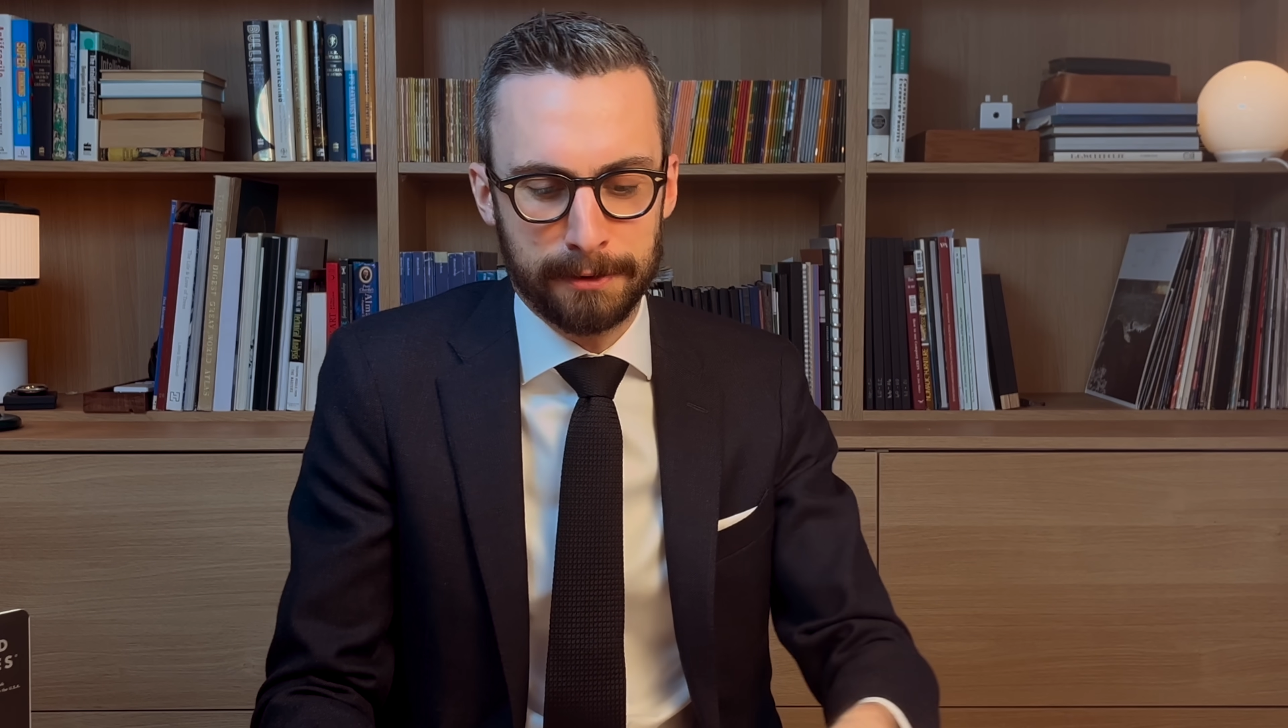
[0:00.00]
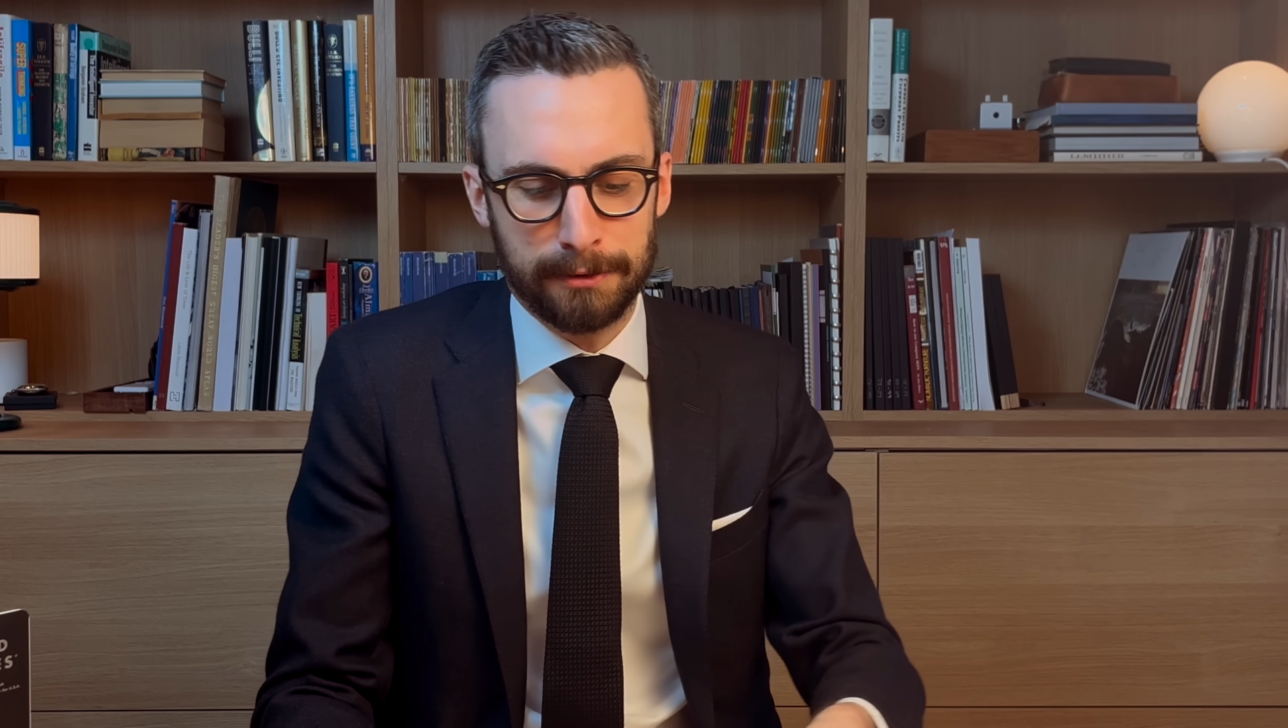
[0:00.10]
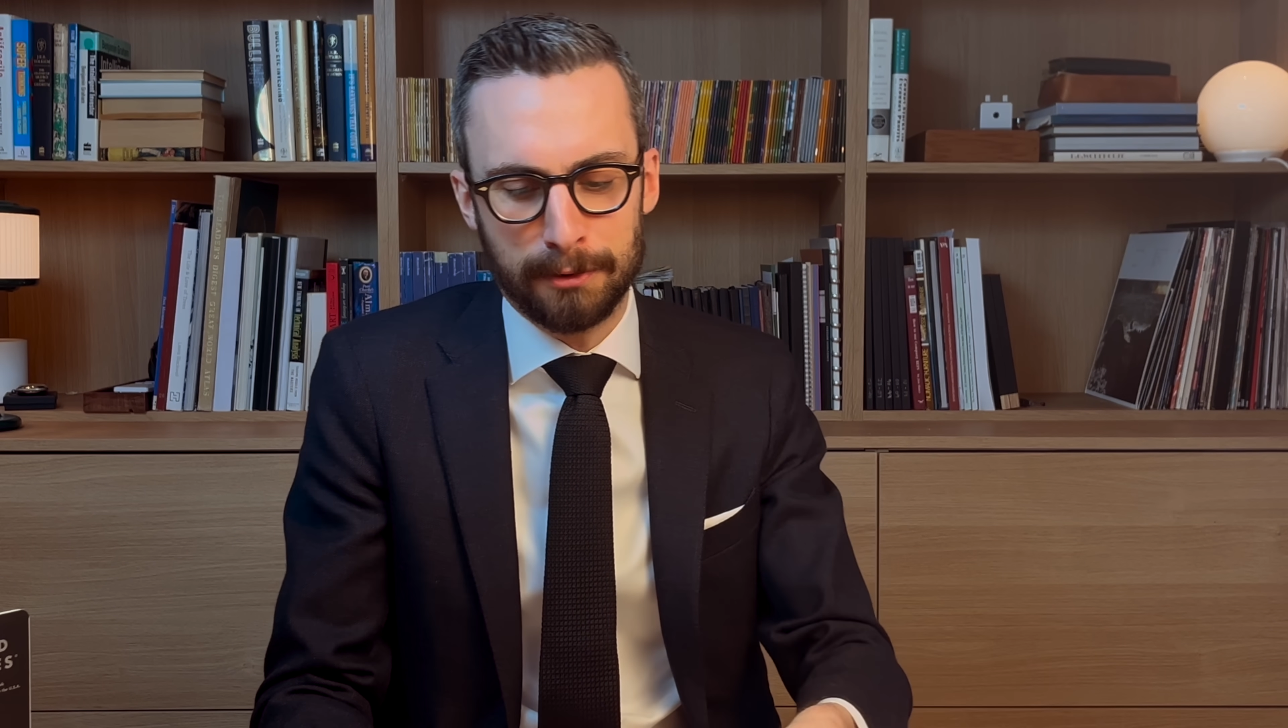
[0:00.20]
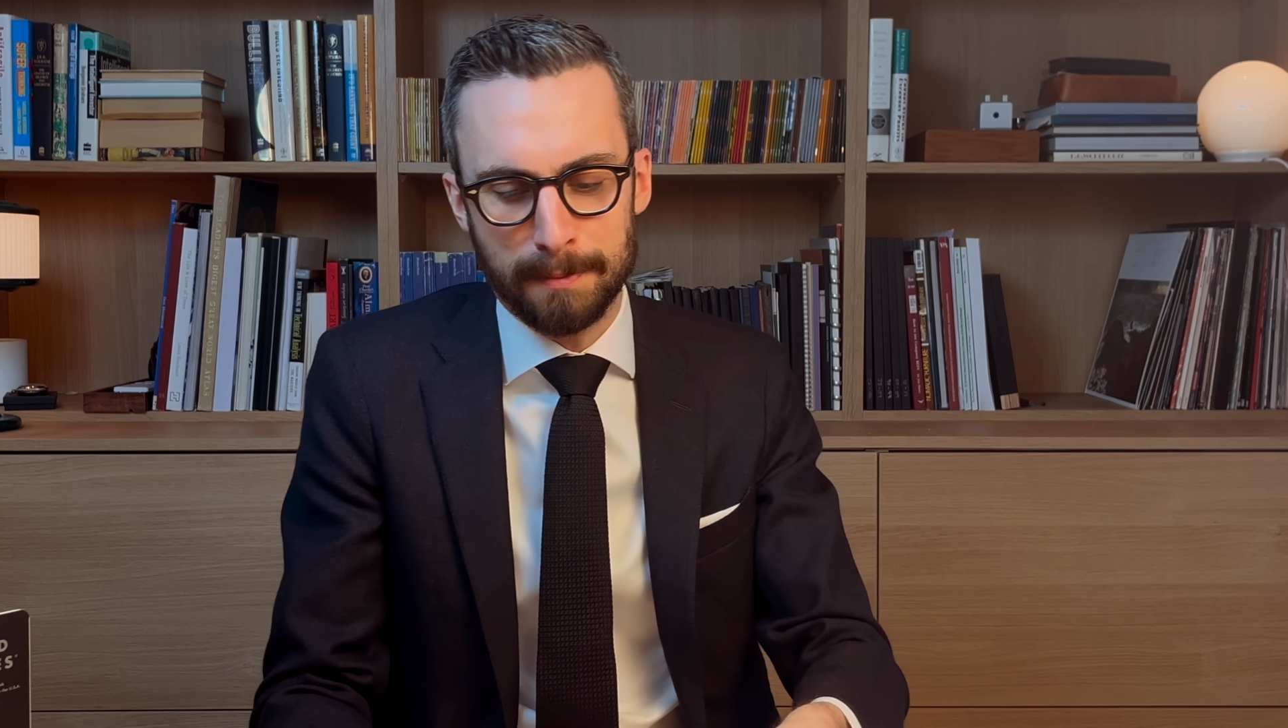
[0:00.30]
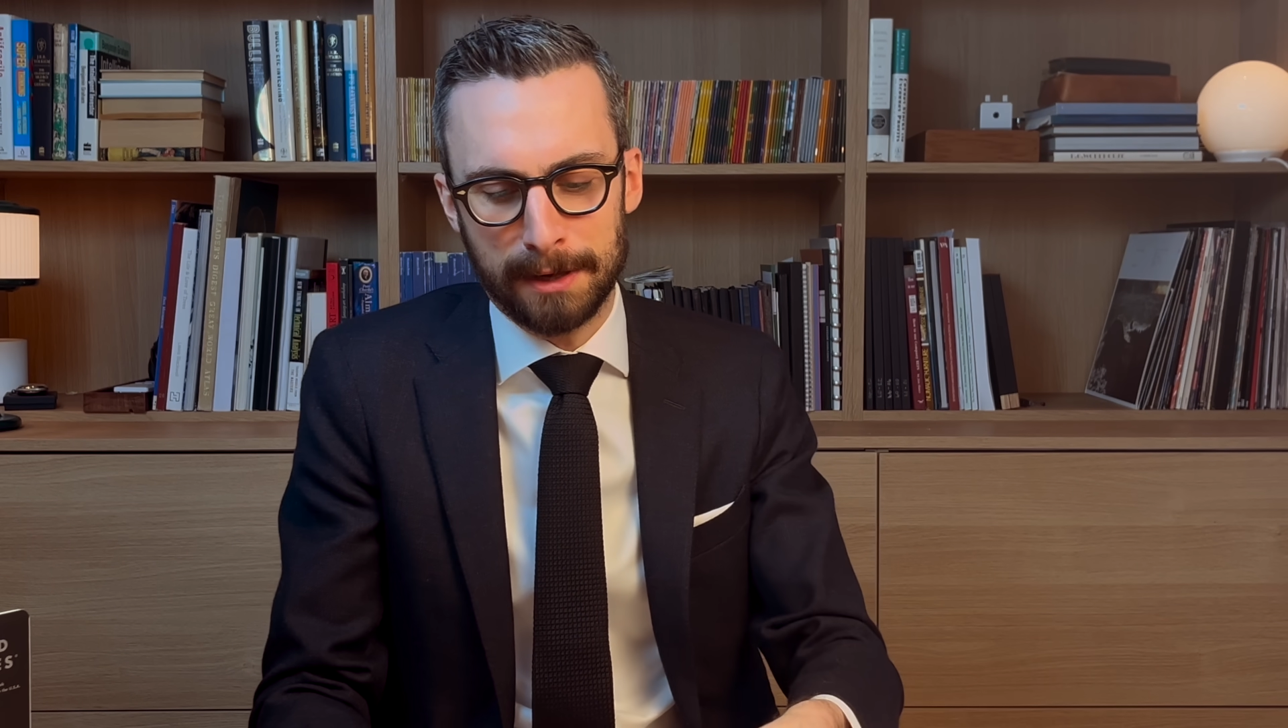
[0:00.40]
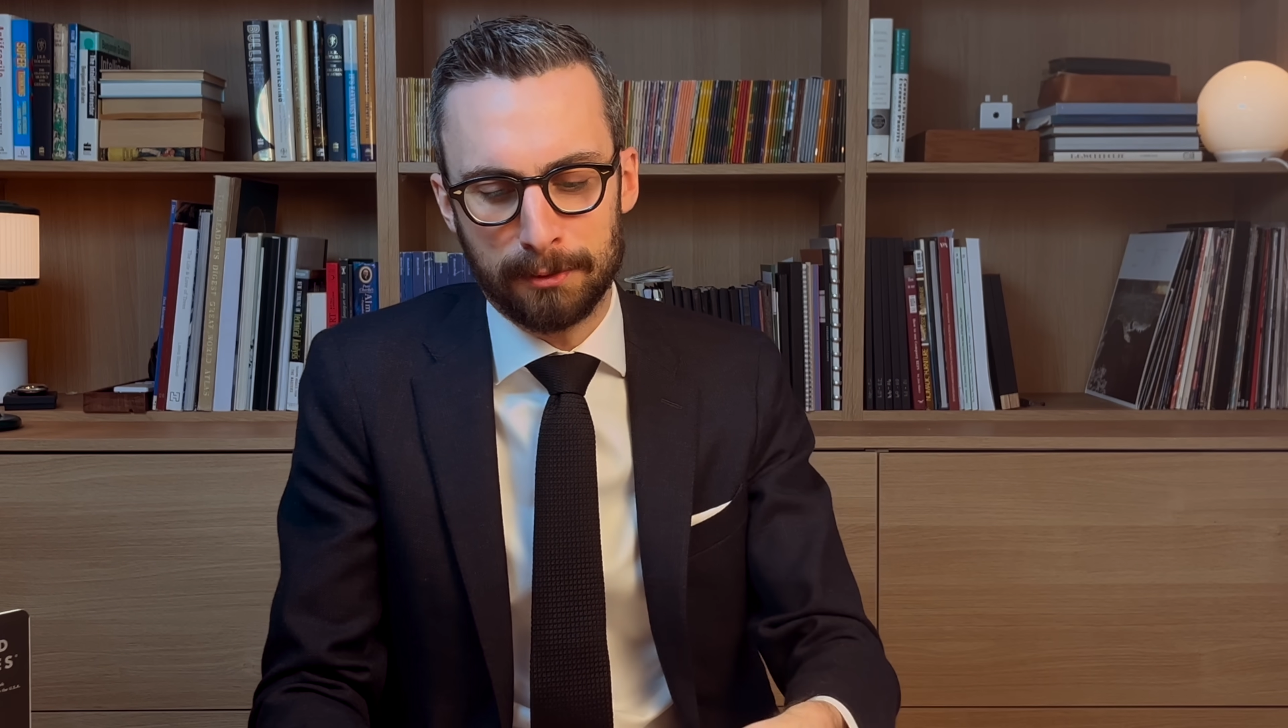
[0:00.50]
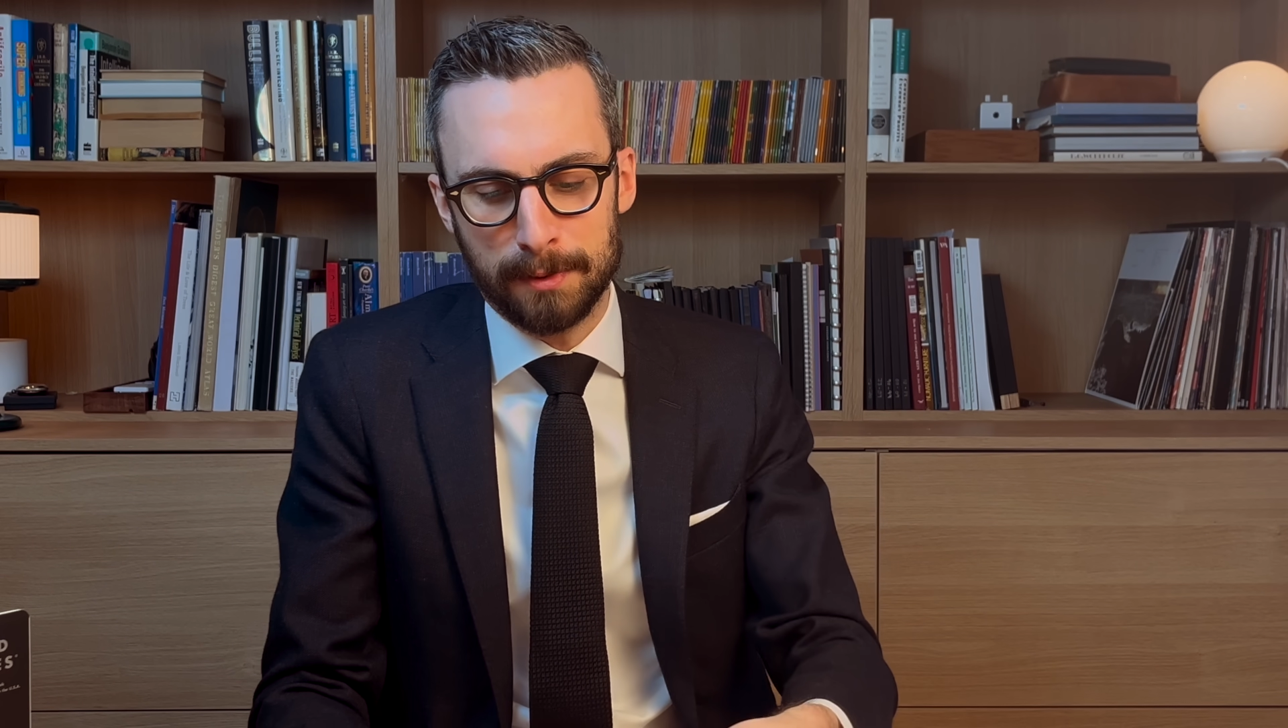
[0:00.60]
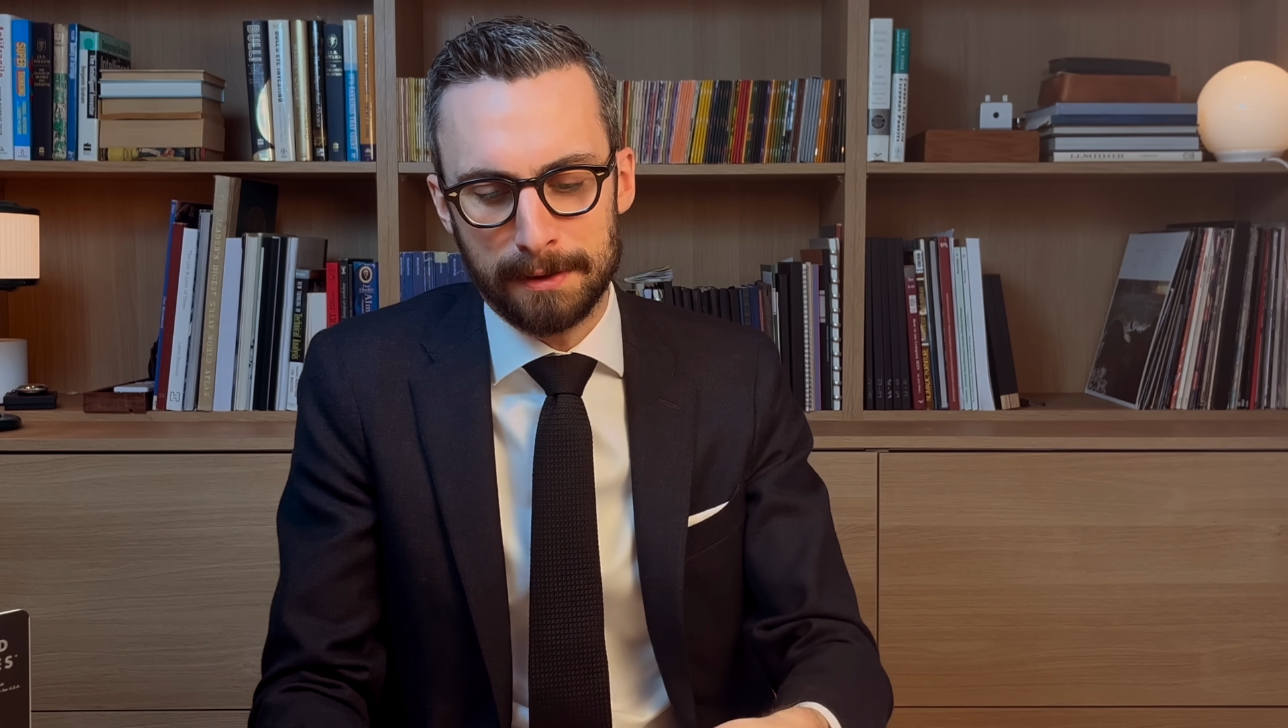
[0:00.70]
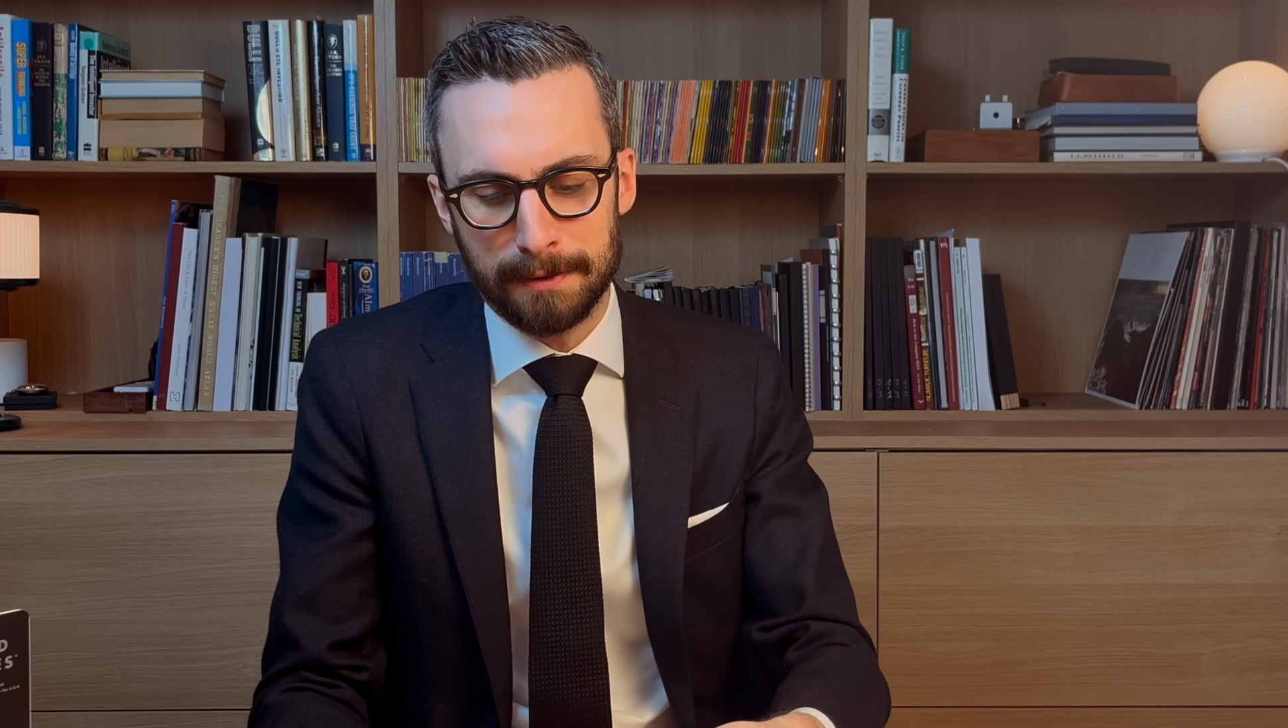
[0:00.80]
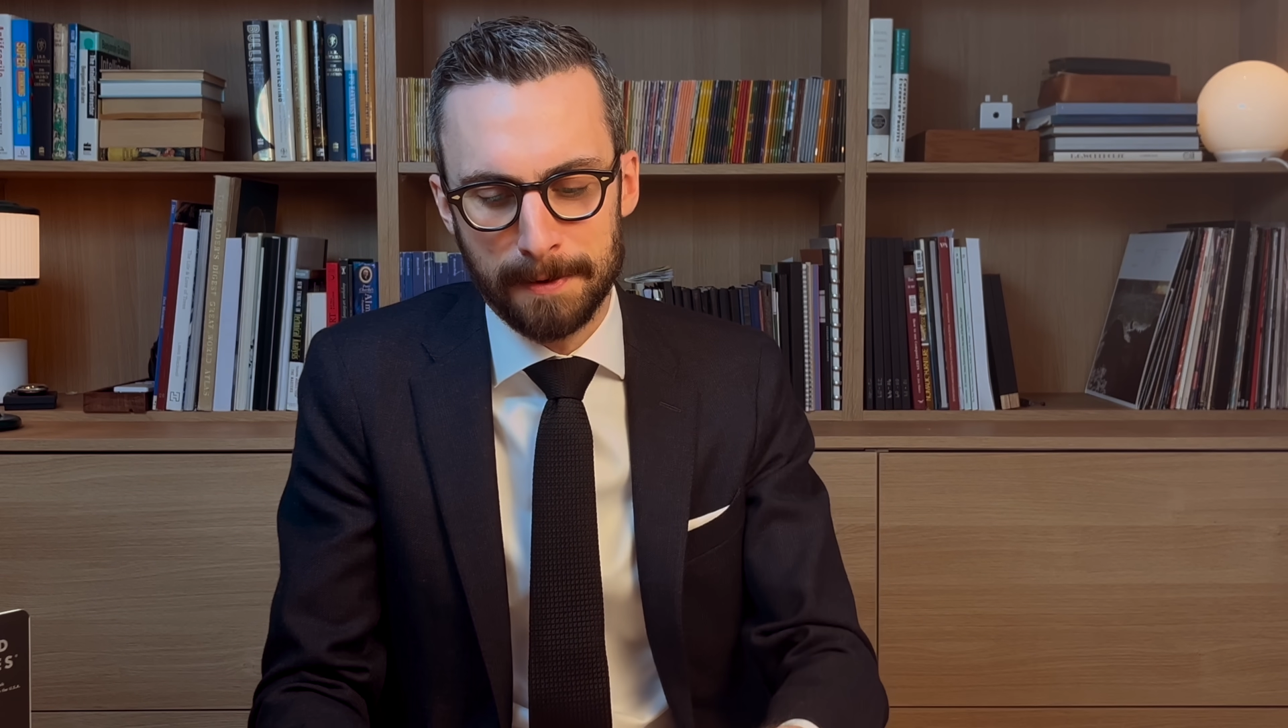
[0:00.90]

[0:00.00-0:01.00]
to my tweet.